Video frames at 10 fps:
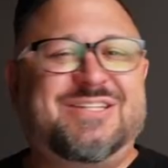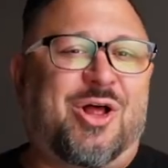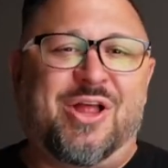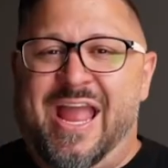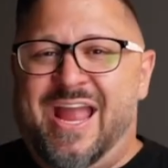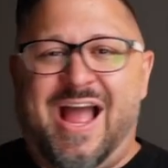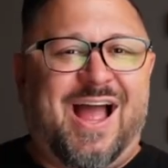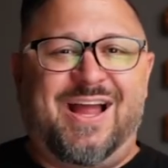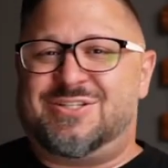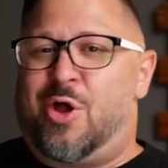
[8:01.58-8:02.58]
it's all
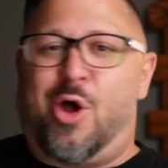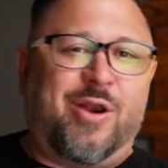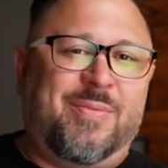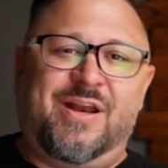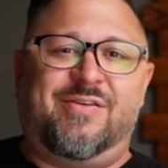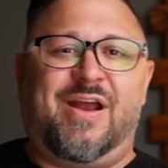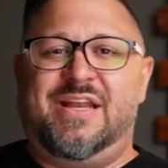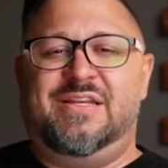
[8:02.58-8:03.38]
AI, it's all automated, right?